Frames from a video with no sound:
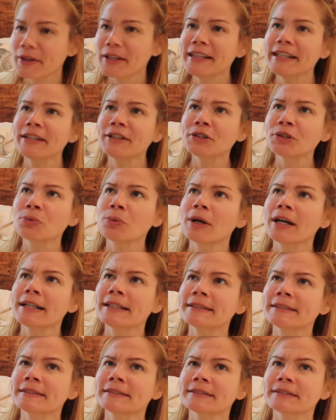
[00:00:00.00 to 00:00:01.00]
The year
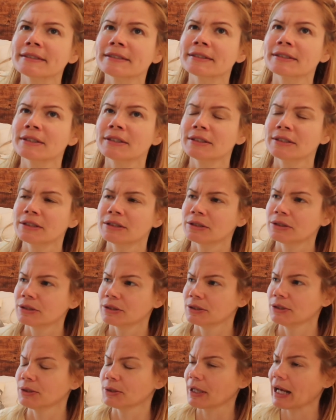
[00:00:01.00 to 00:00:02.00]
was,
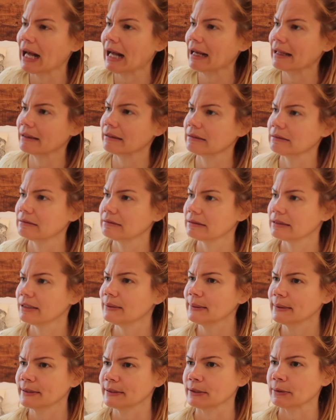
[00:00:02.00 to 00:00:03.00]
oh God, it
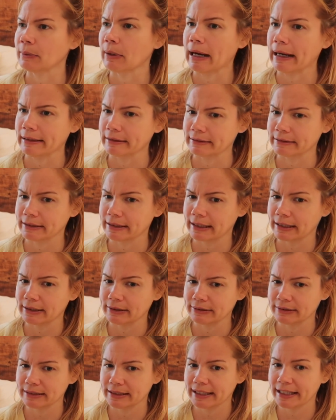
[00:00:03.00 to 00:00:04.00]
was a while
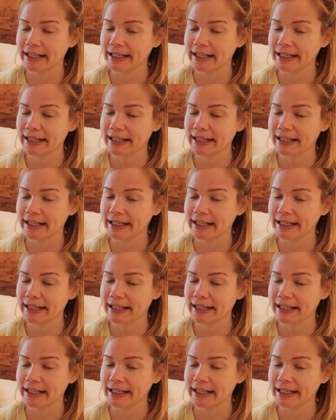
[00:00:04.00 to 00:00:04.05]
ago.